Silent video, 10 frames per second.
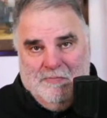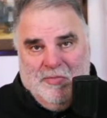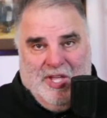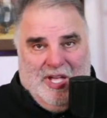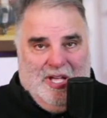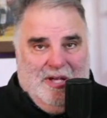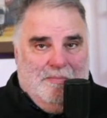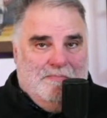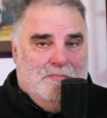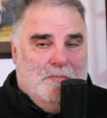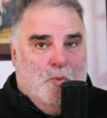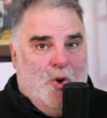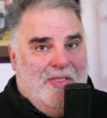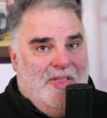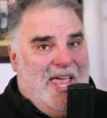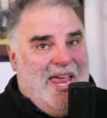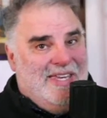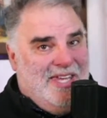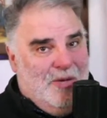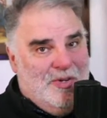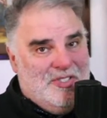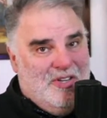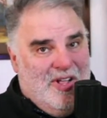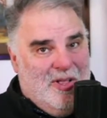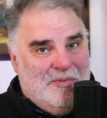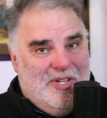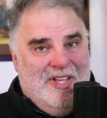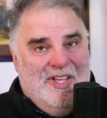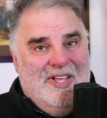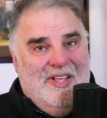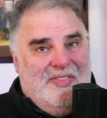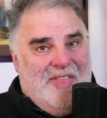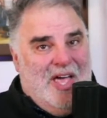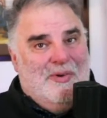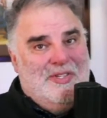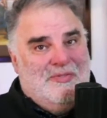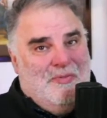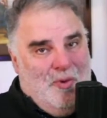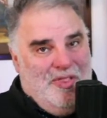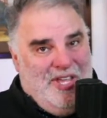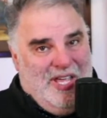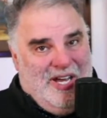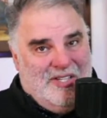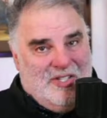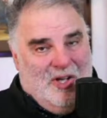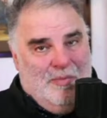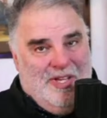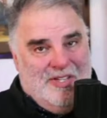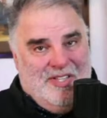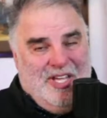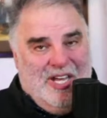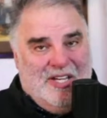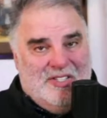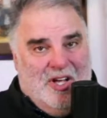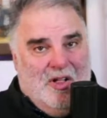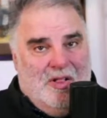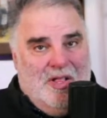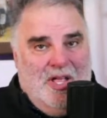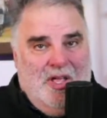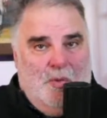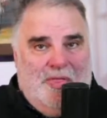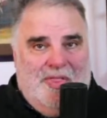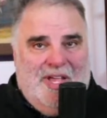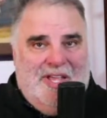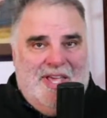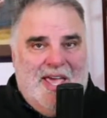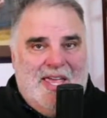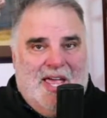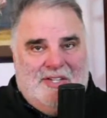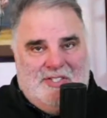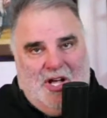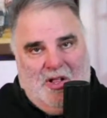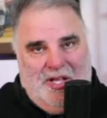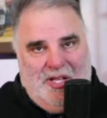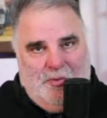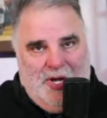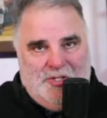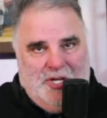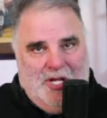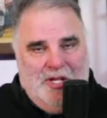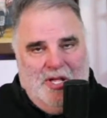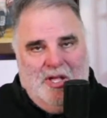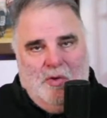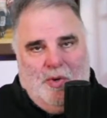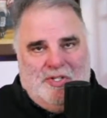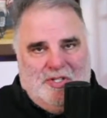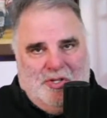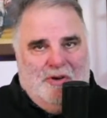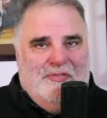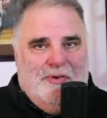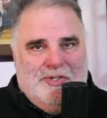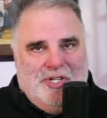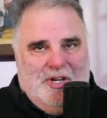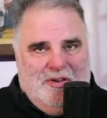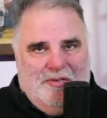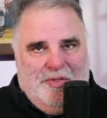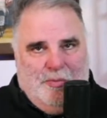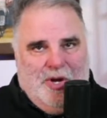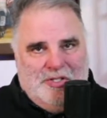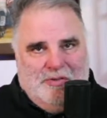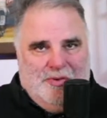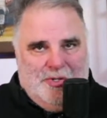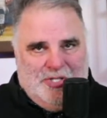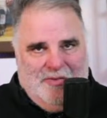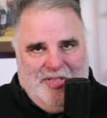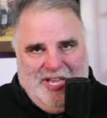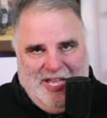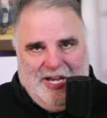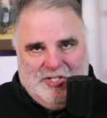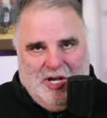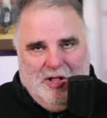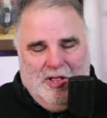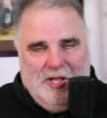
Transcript: When the ADM was developed, that was for the NHL, because the NHL, when the KHL in Russia, which is their version of the Russian version of the NHL,